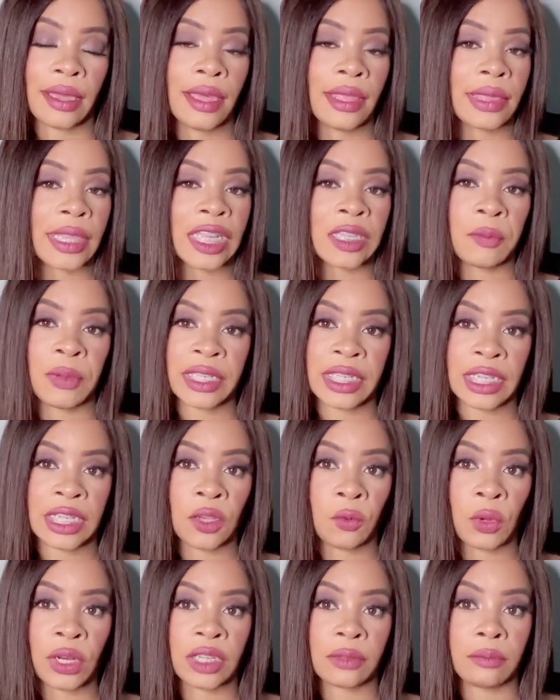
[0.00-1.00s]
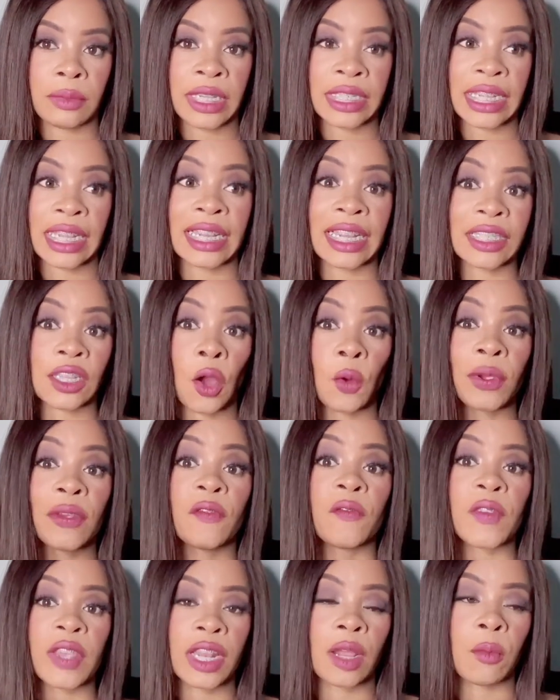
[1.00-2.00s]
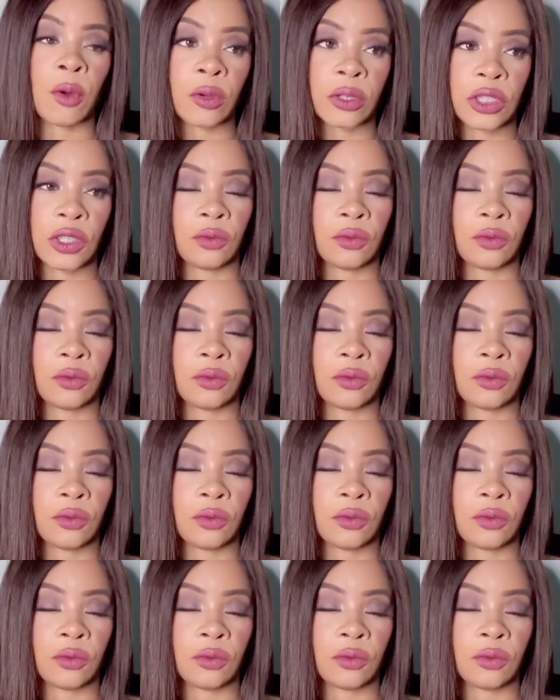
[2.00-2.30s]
That's basically what it means, and that's how he feels about